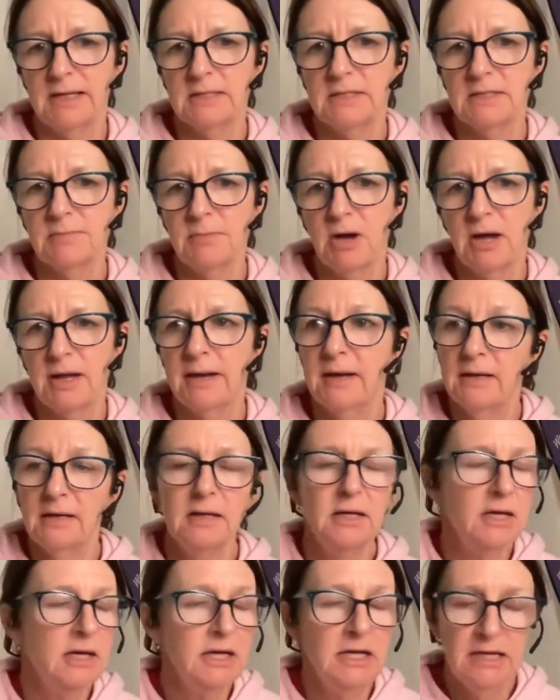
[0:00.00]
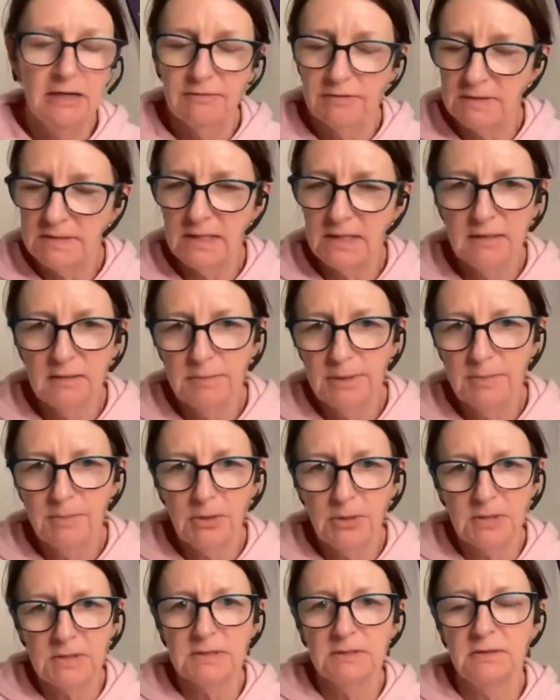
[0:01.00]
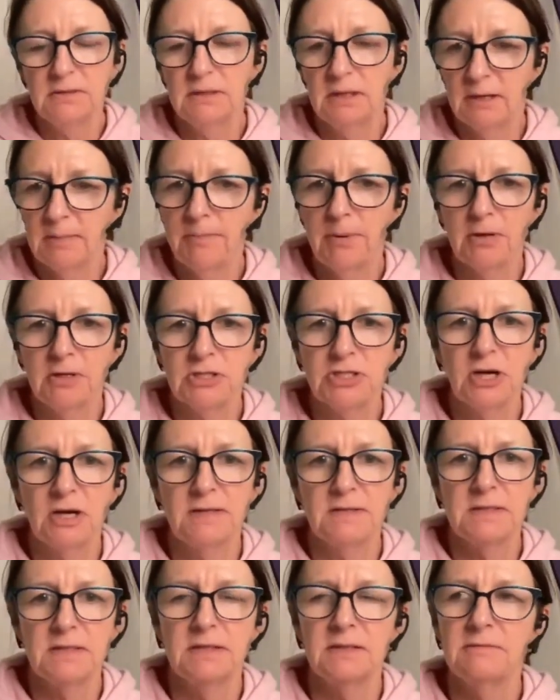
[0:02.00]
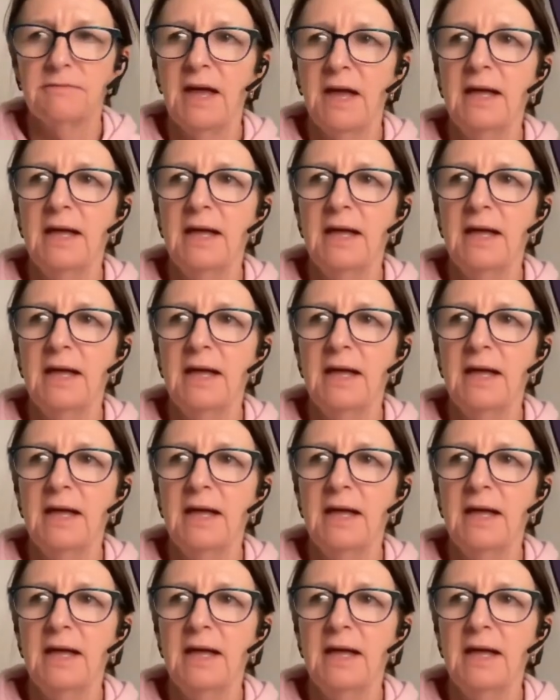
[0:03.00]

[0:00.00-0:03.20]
And if it's a little bit personal, I apologize in advance,